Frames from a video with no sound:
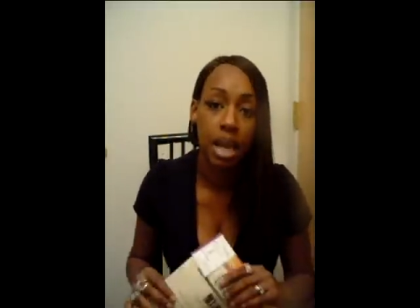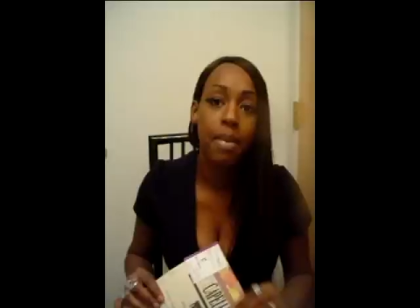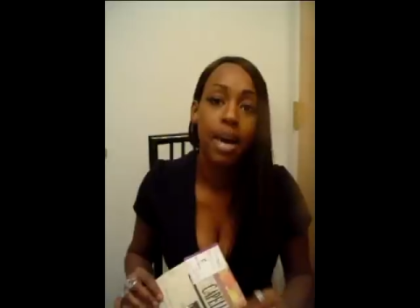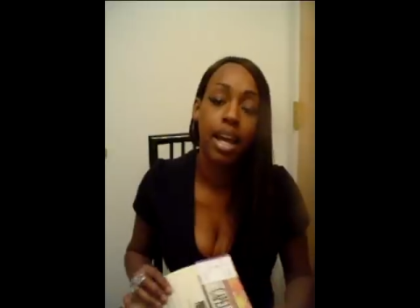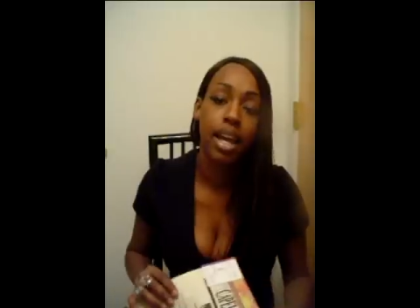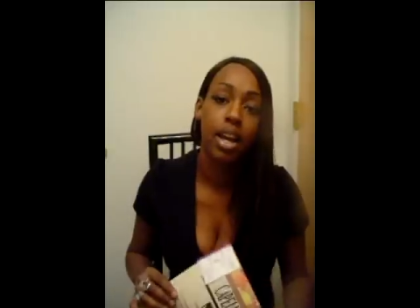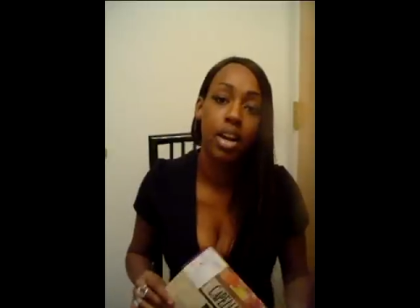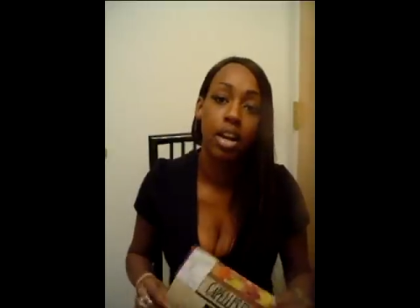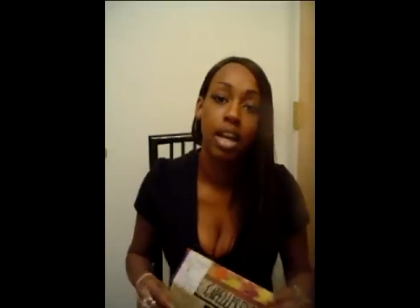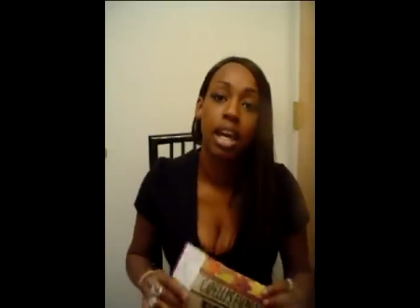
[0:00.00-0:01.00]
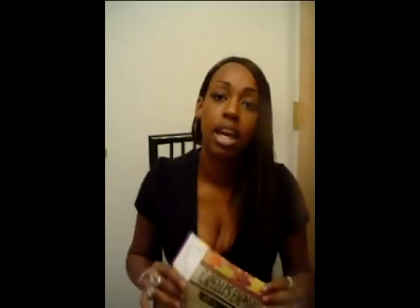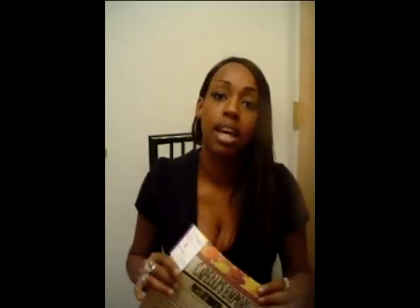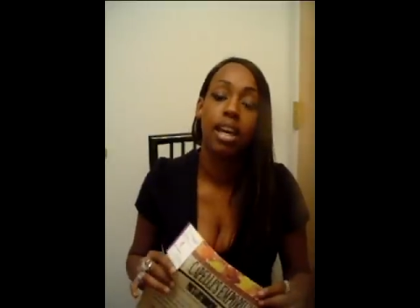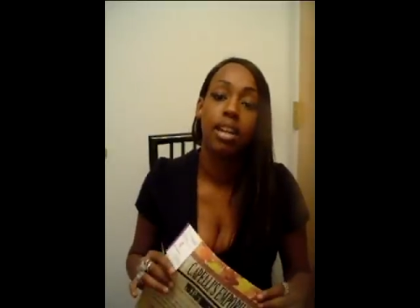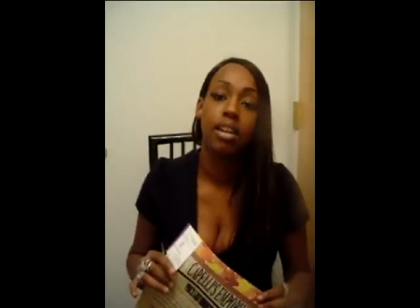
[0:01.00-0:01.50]
in my hair.
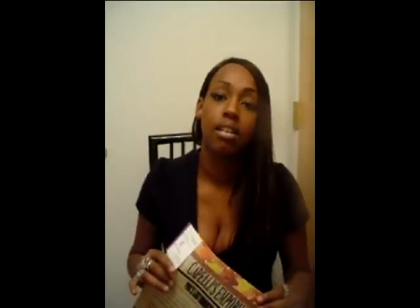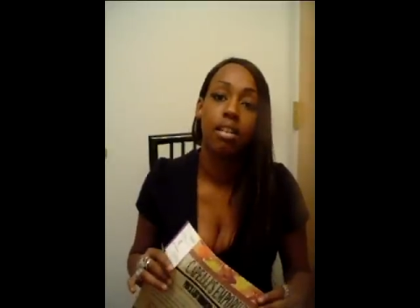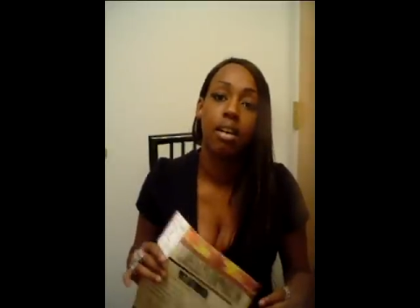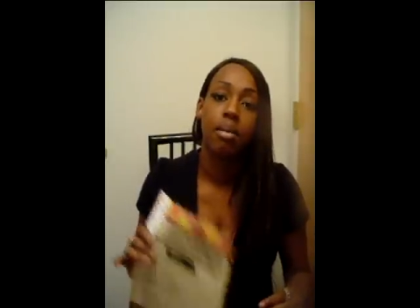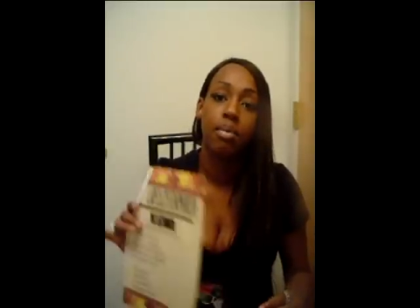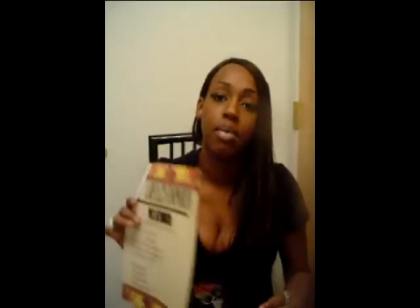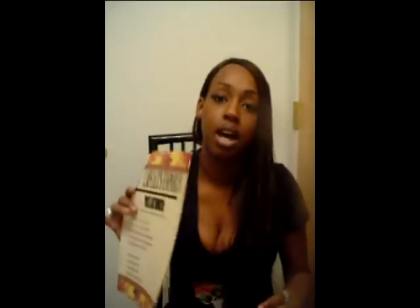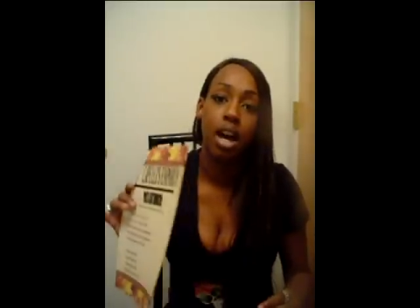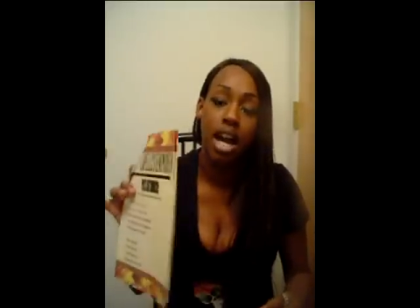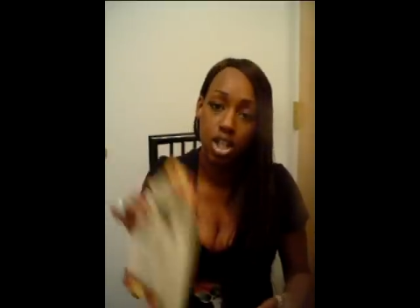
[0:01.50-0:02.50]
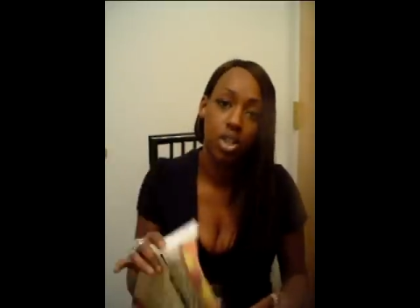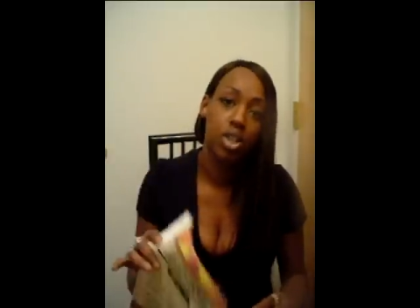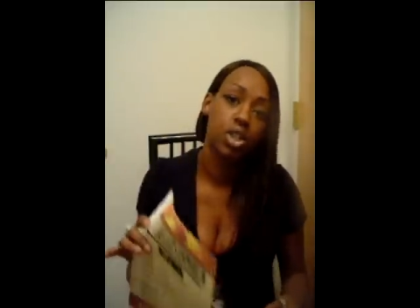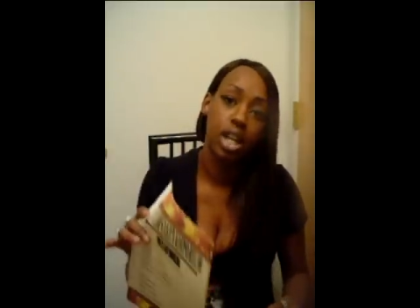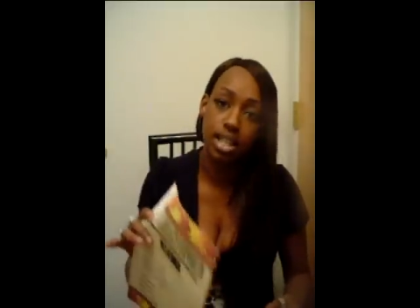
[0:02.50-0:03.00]
And um, I
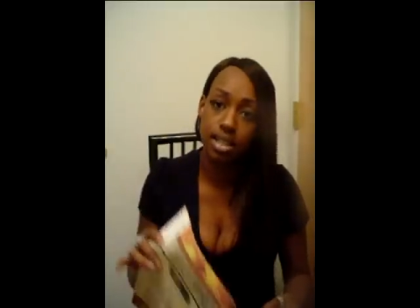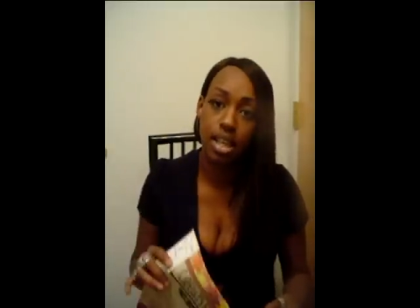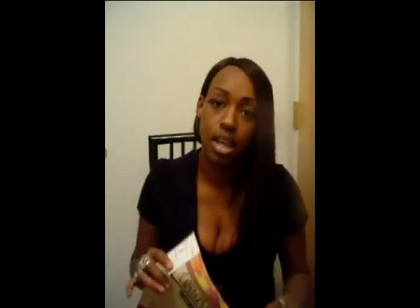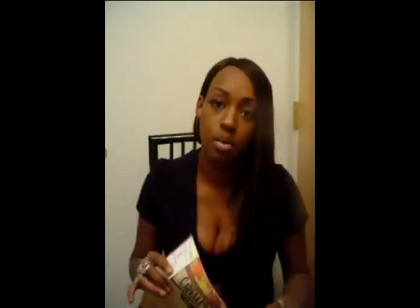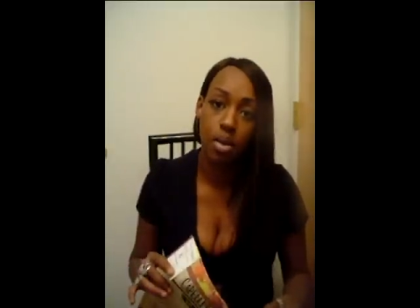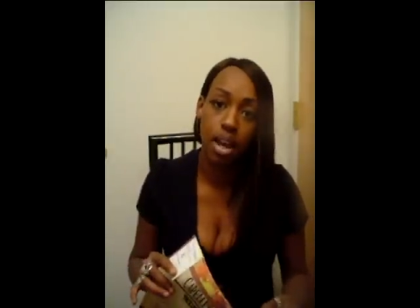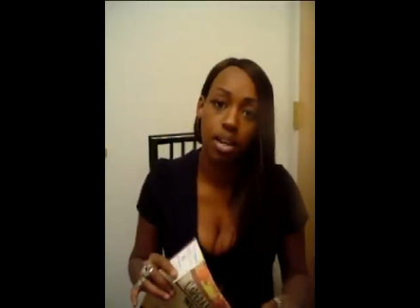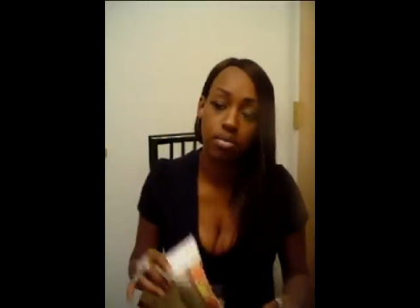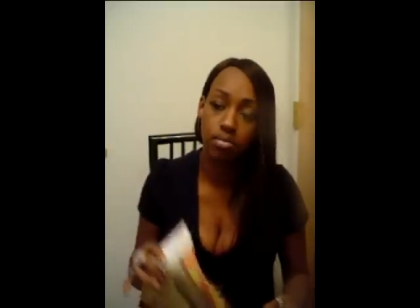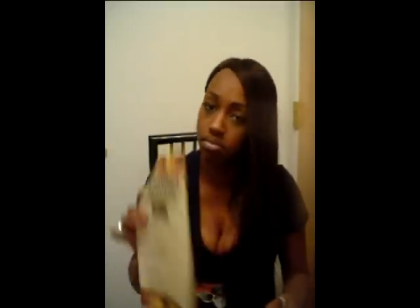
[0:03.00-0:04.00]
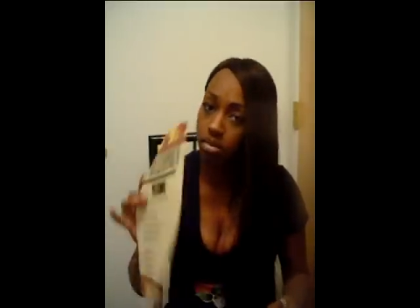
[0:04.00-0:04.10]
treat you guys the same way.